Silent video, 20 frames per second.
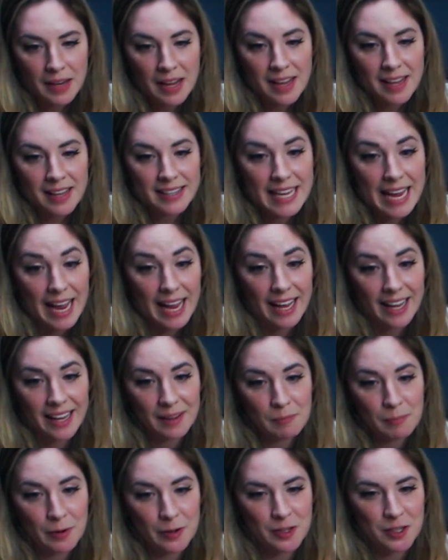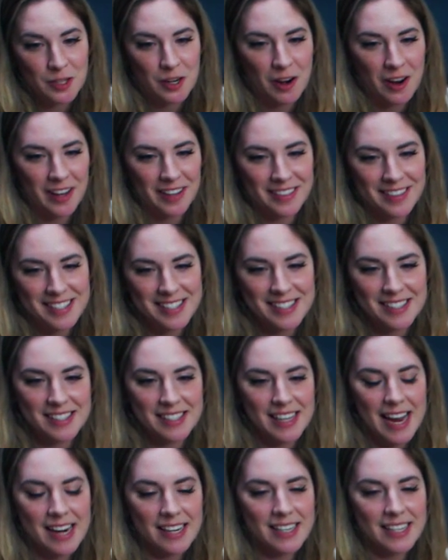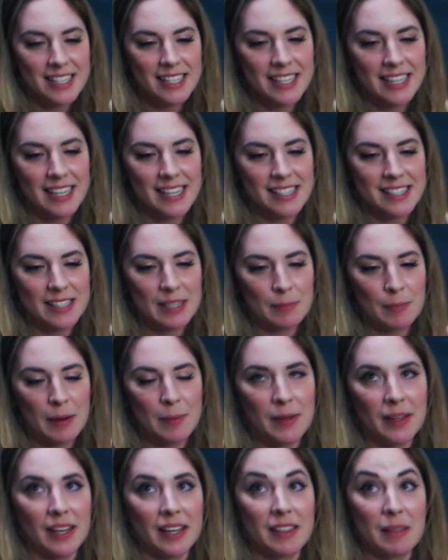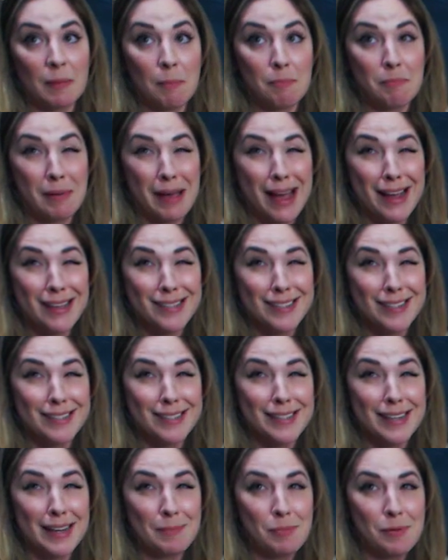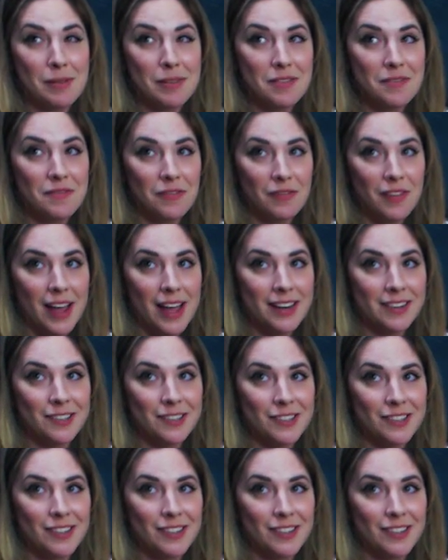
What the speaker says: Yeah, Bouchon, this technically isn't maybe like the best example of fetch.